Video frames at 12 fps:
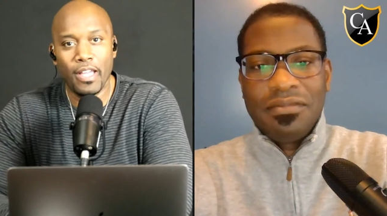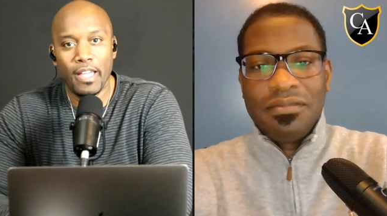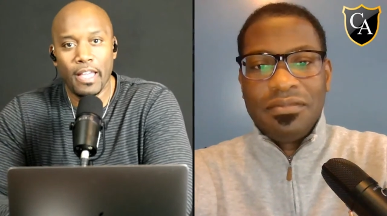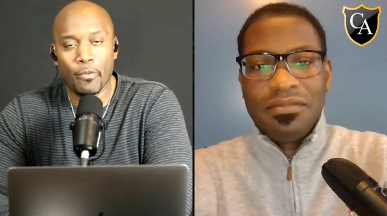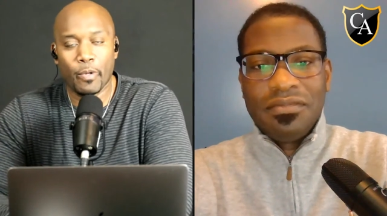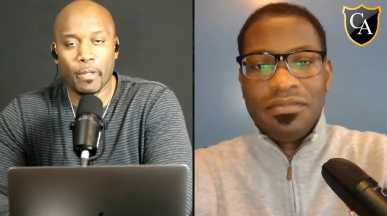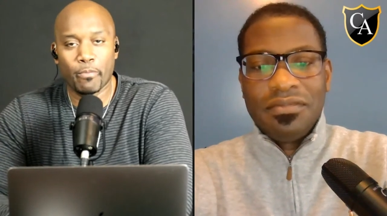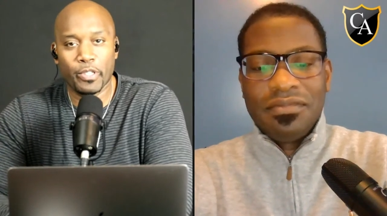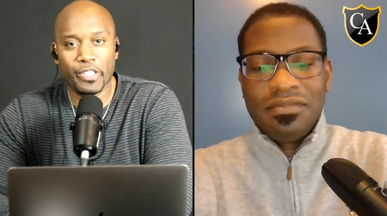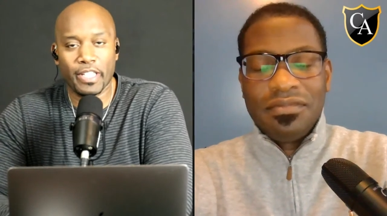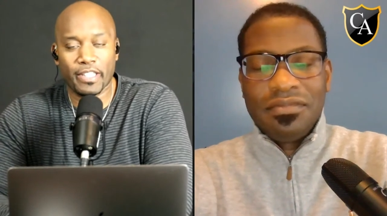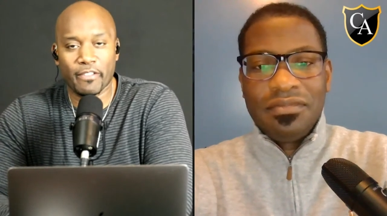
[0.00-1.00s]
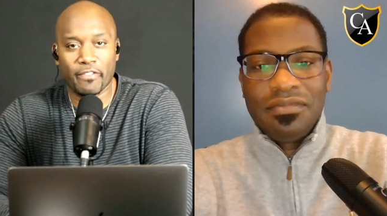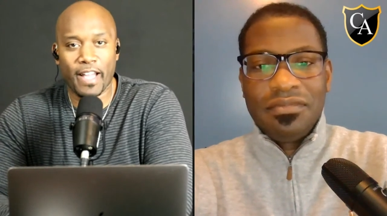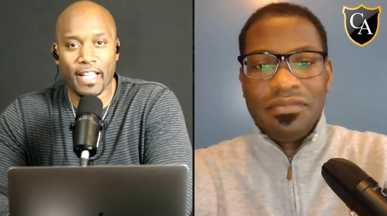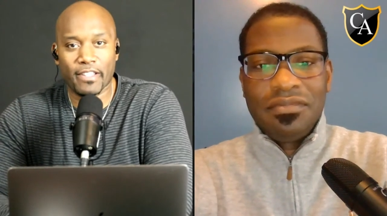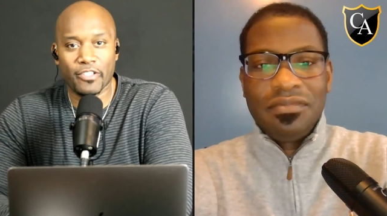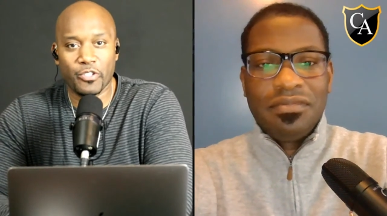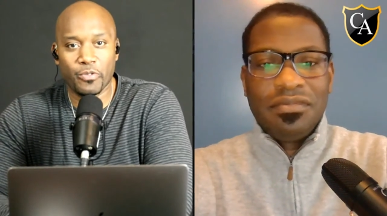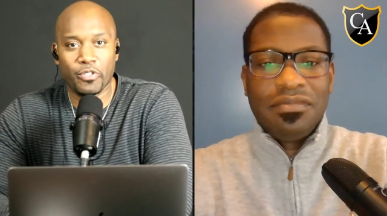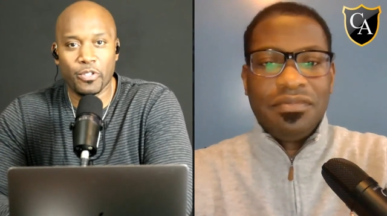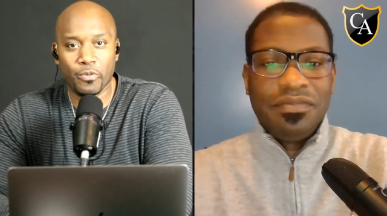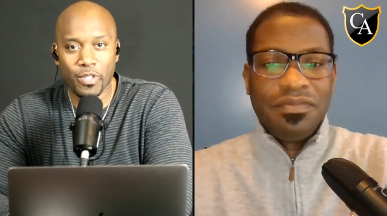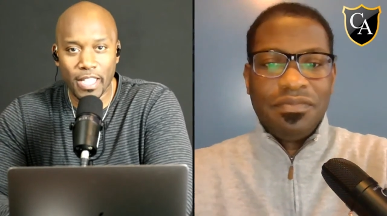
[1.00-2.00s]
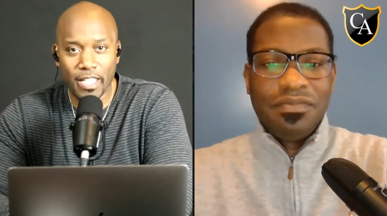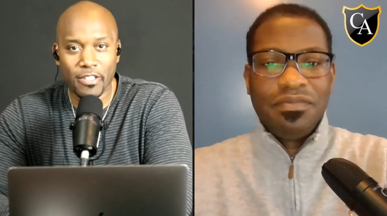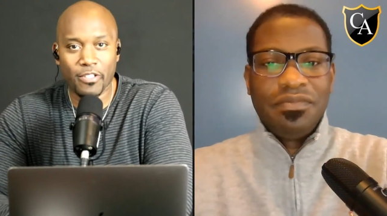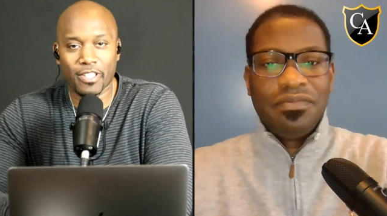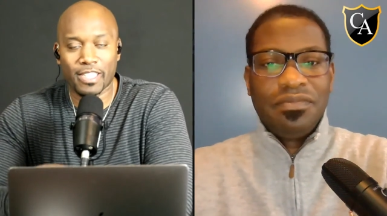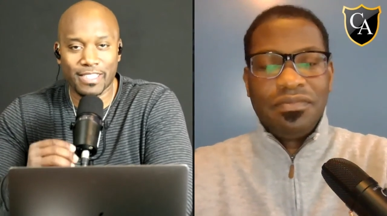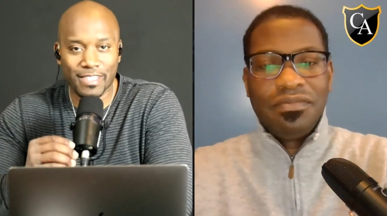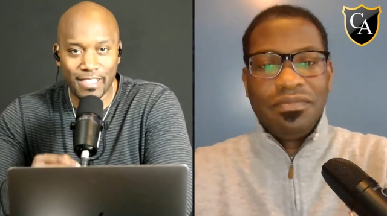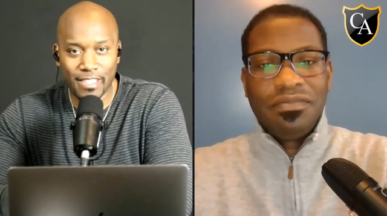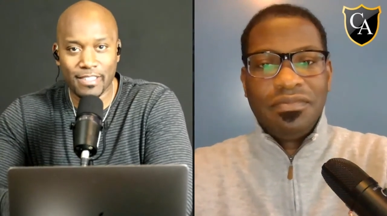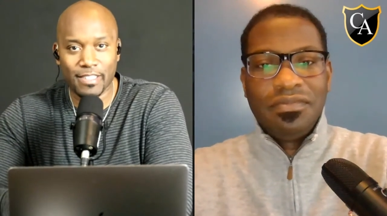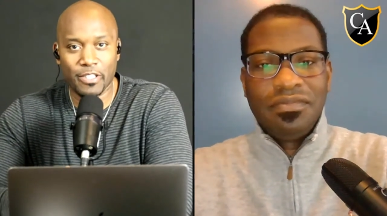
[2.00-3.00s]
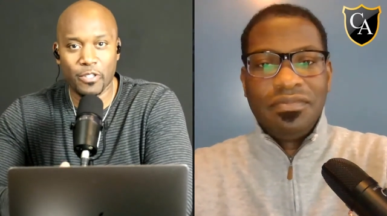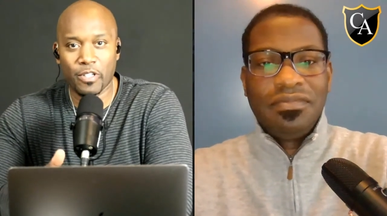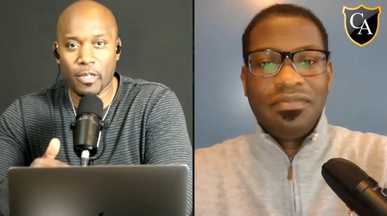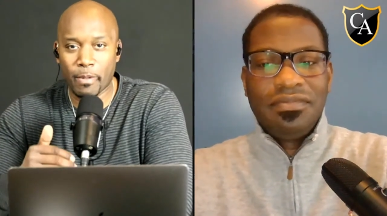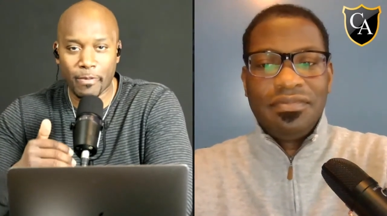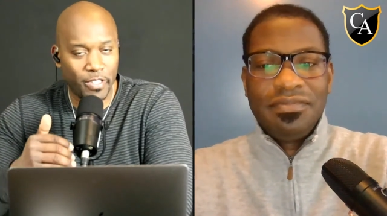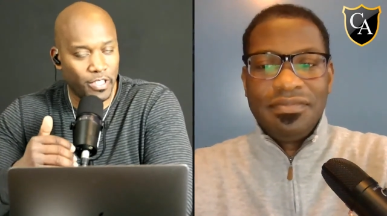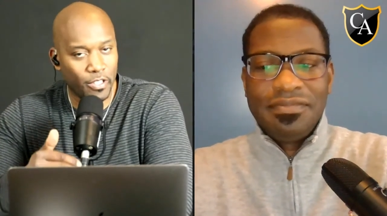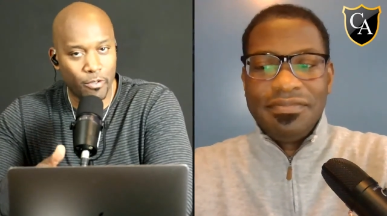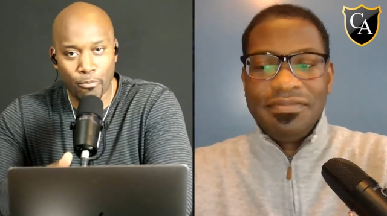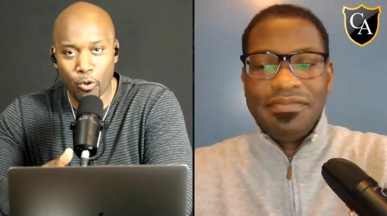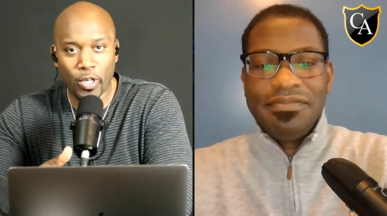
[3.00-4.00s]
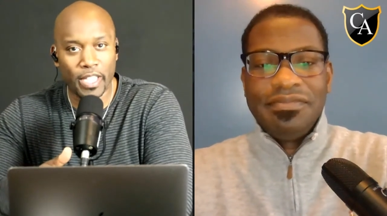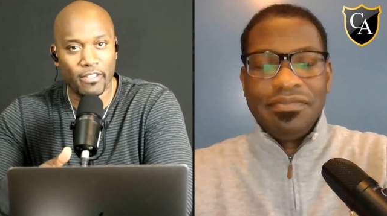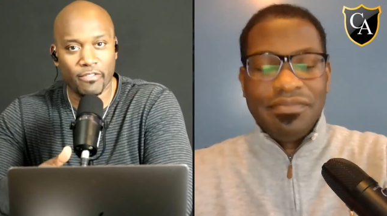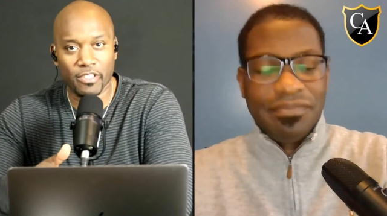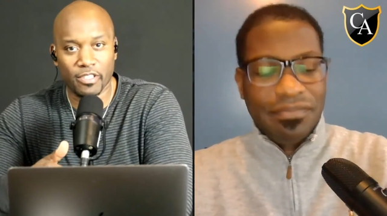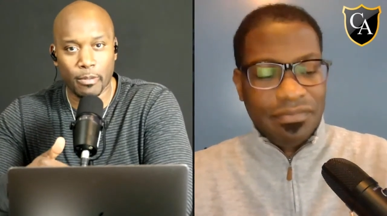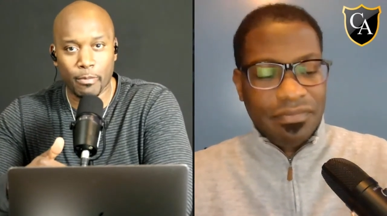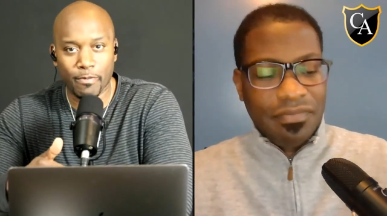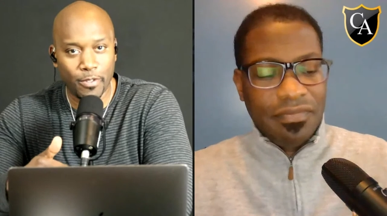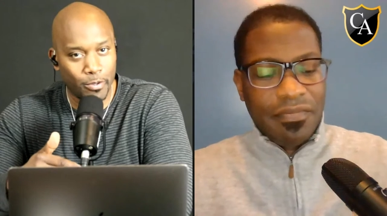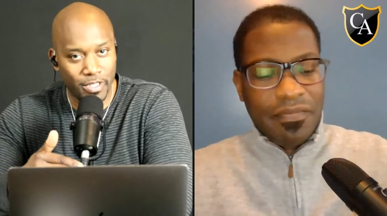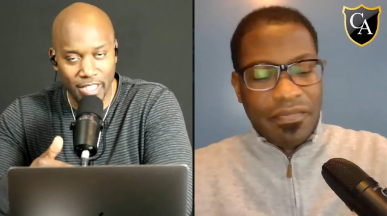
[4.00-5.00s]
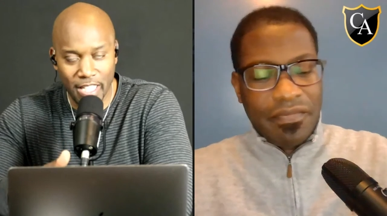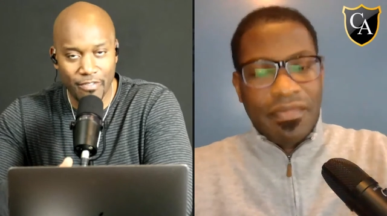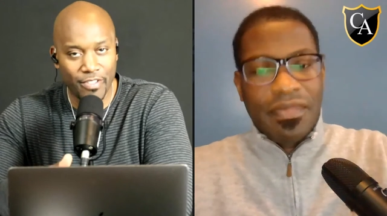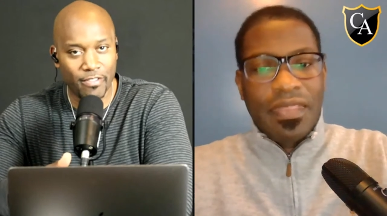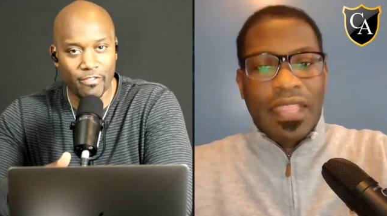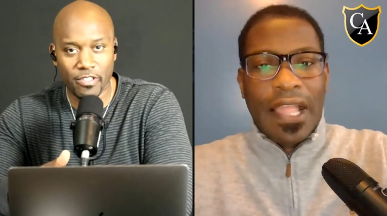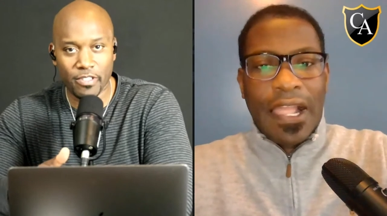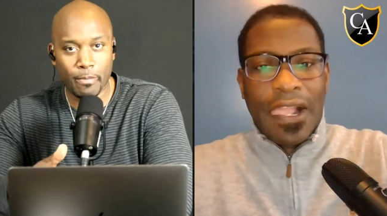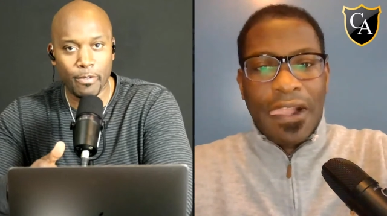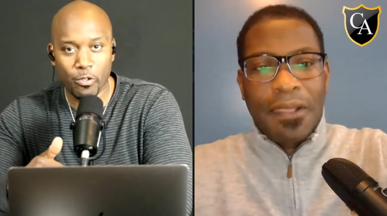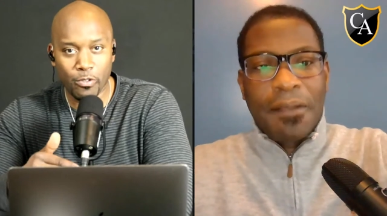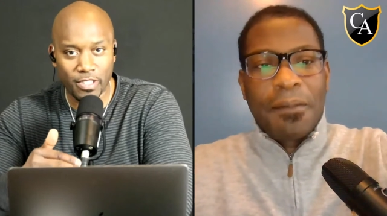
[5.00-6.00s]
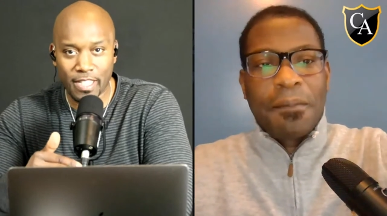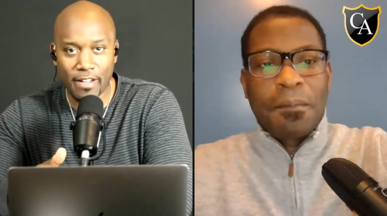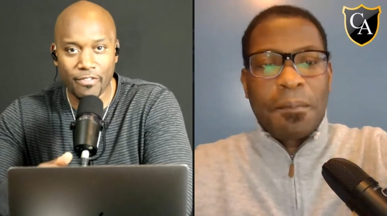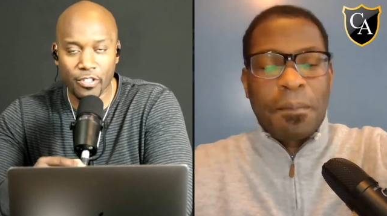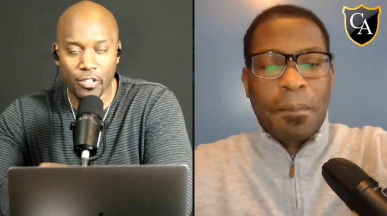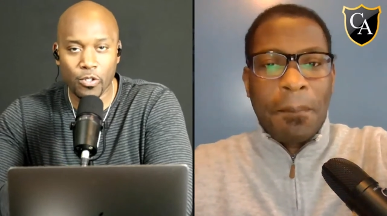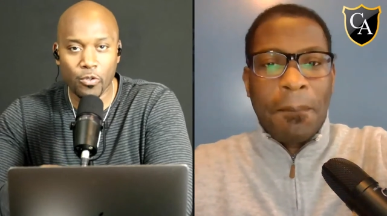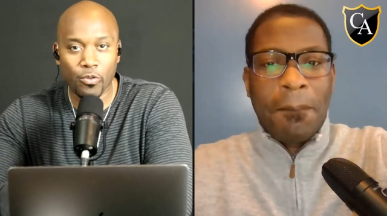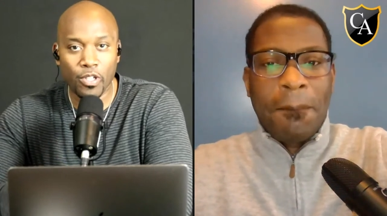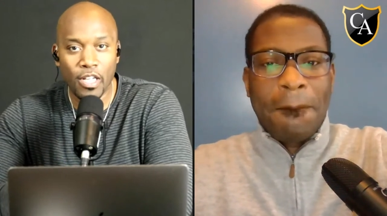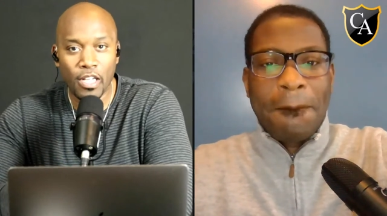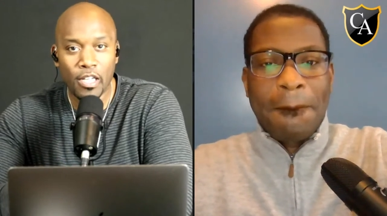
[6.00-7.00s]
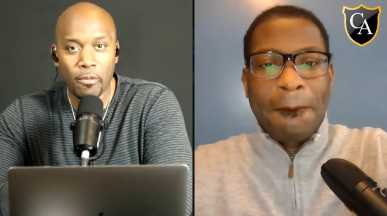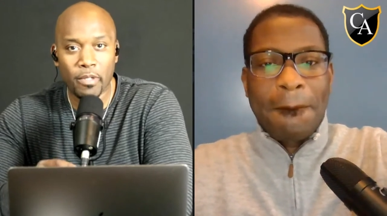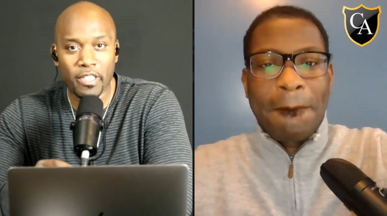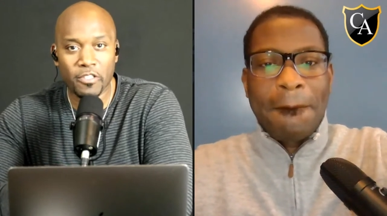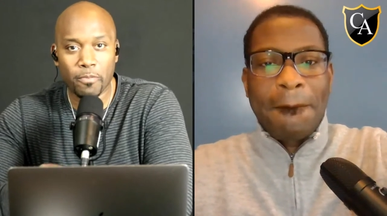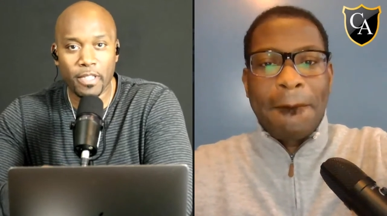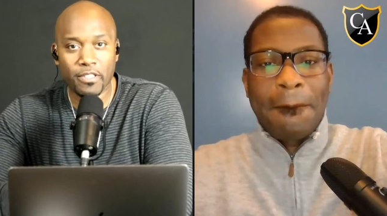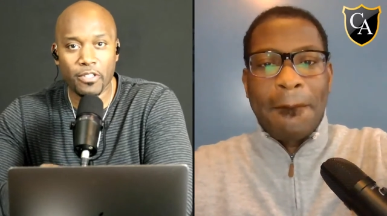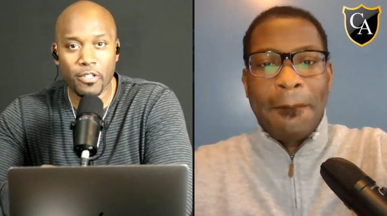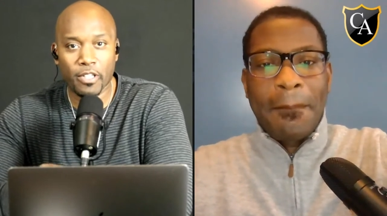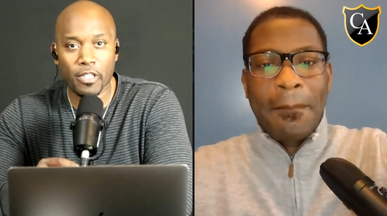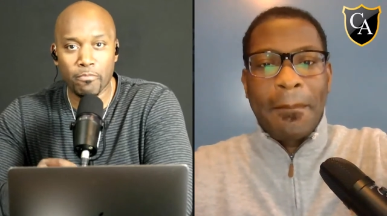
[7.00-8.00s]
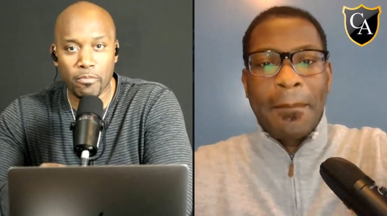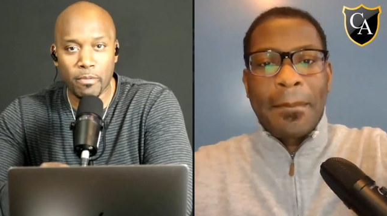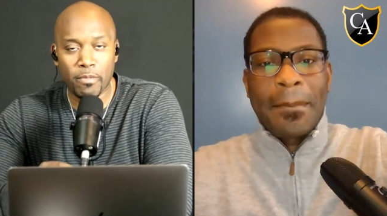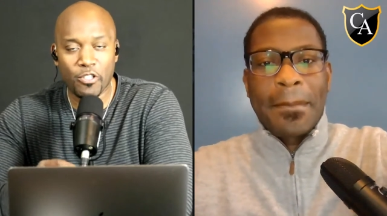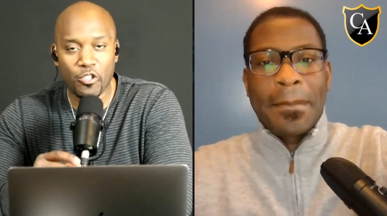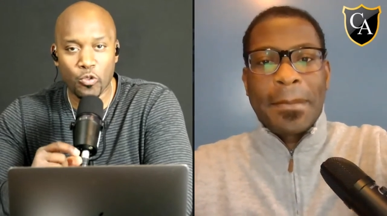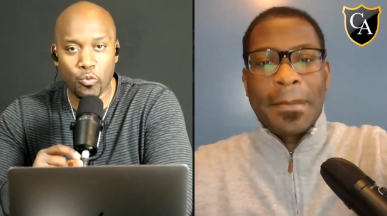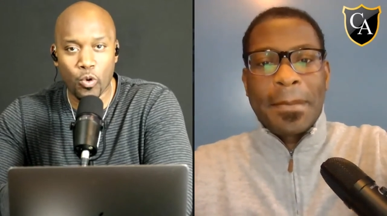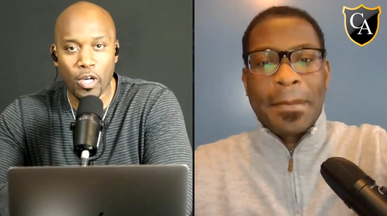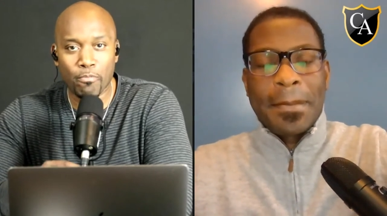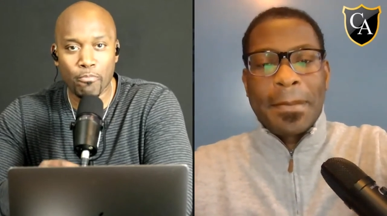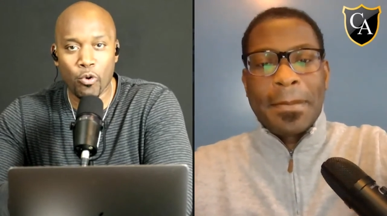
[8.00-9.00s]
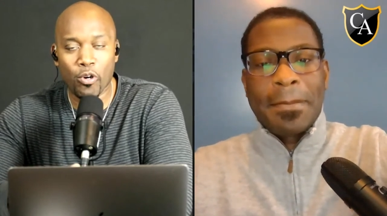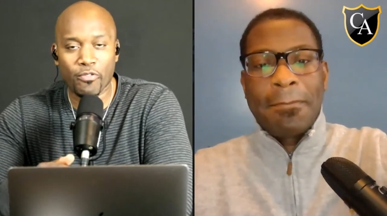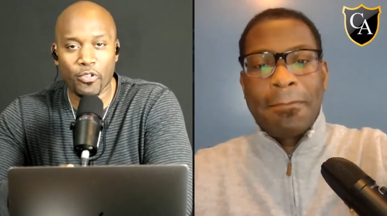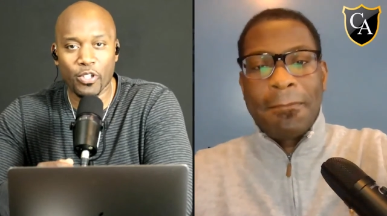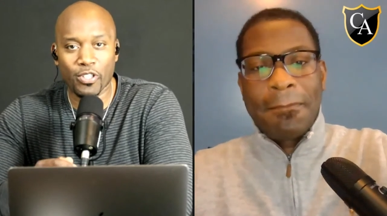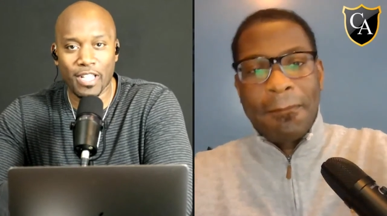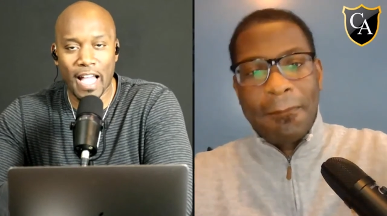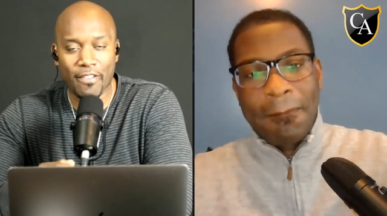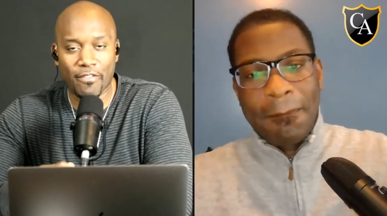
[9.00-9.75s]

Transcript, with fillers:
Speaker 1: And we appreciate the fact that you tune in, you're consistent, you come every single morning. For some of you, it's evening, for some of you, it's afternoon. But it speaks to your commitment to want more for your life